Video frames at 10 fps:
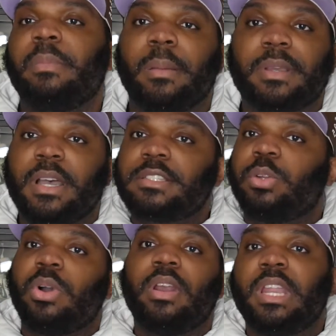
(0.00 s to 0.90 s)
I'm
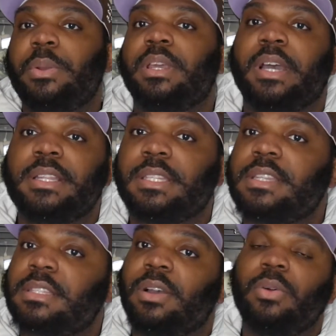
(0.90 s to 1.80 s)
constantly rolling in with the content.
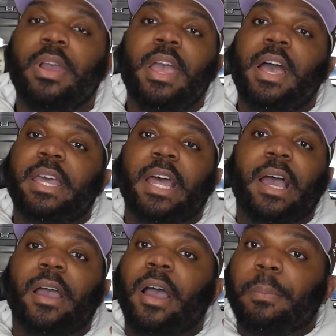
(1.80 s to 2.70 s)
So, and
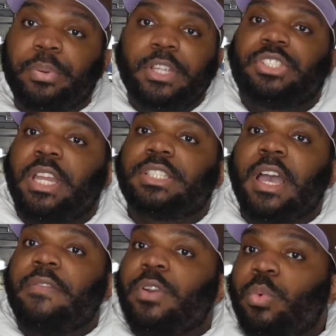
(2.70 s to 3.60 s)
I appreciate
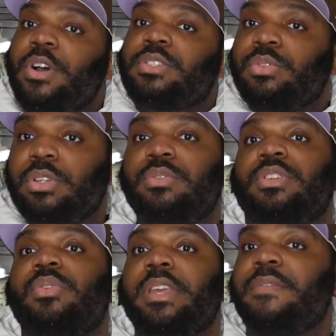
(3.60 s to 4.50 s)
y'all for the ones who do
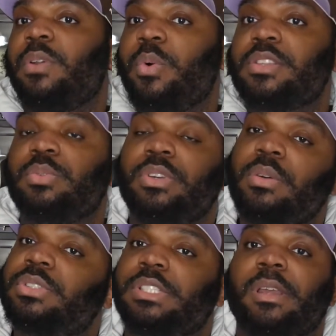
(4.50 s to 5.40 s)
tune in, for the ones who
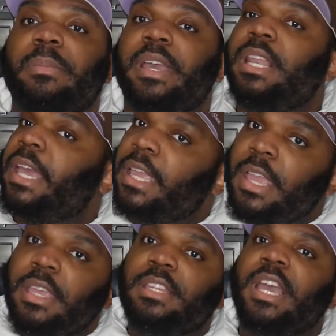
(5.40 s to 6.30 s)
do share, man. Like,
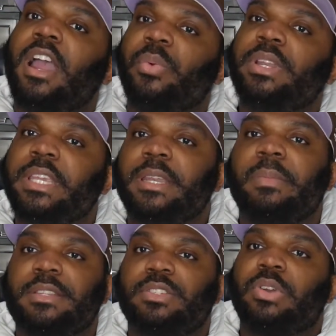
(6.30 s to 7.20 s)
y'all really getting
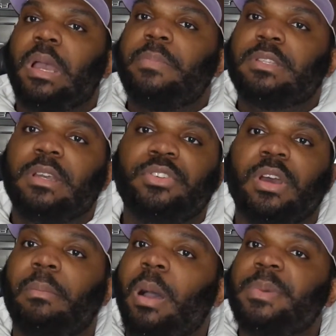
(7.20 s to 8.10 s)
my subscribers up. You know,
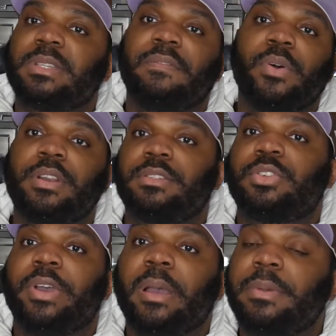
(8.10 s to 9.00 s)
I'm almost at 400
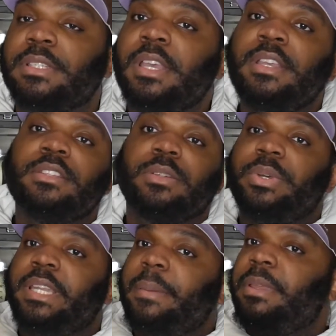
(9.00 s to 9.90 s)
subscribers. So
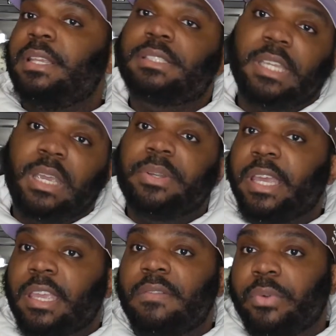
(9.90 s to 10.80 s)
with that being said, with
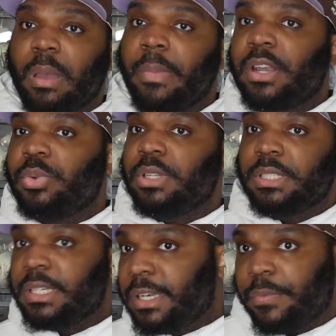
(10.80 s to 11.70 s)
that giveaway, I might do a
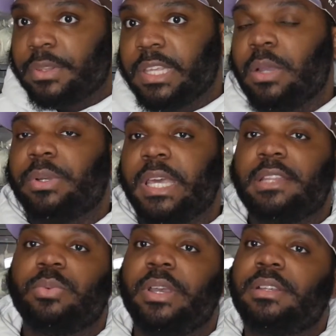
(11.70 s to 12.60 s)
little different thing with that
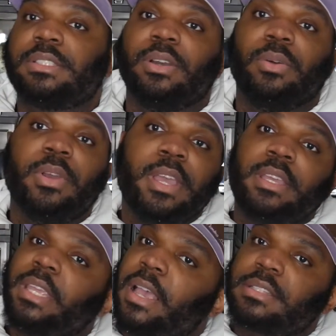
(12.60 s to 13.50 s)
as well. So
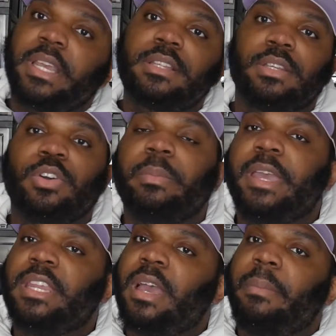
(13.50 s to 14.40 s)
y'all stay tuned,
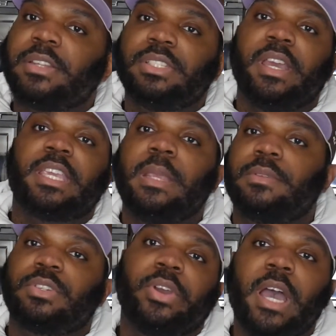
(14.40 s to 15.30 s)
man. Y'all make sure y'all keep
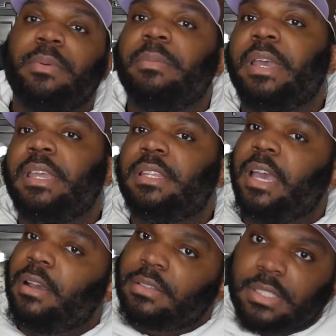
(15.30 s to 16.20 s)
subscribing, man.
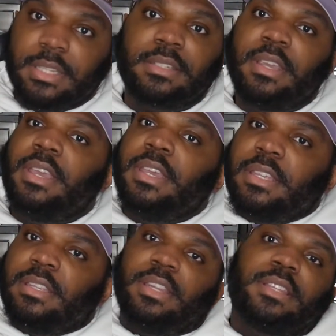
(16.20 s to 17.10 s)
Y'all just,
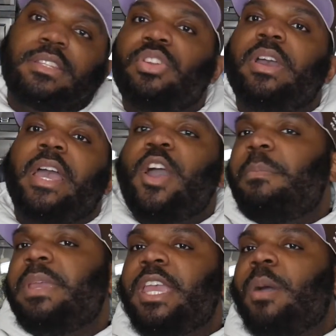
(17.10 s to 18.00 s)
you know, help
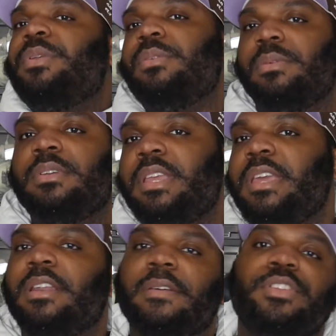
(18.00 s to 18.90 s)
me help you. You
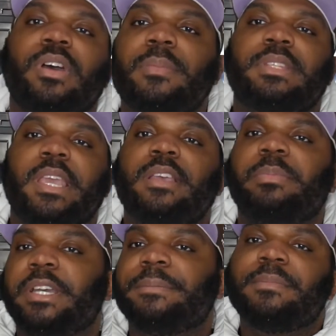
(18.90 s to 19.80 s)
know what I'm saying?
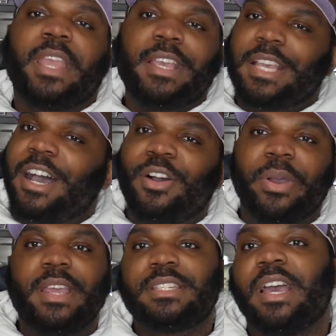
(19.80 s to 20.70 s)
But as
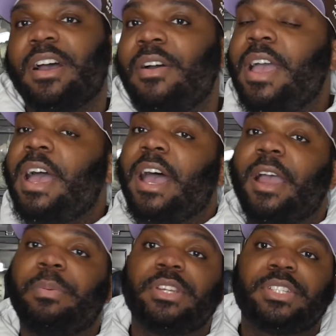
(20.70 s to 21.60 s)
always, y'all, I
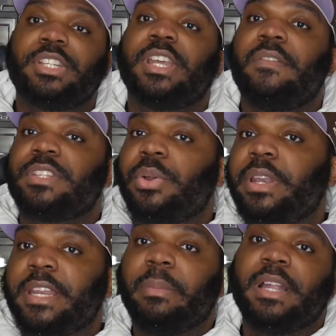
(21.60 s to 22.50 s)
appreciate y'all for tuning
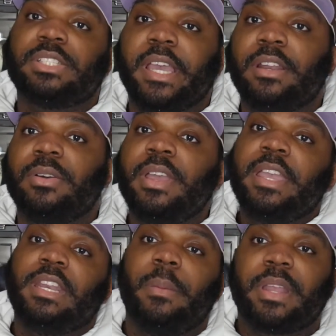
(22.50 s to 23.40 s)
in to my channel.
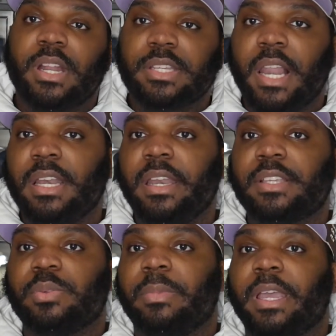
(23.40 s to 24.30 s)
And I'm gonna catch y'all in the
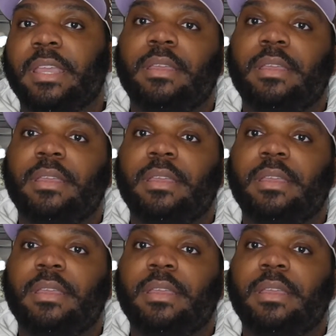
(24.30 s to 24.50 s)
next one, man.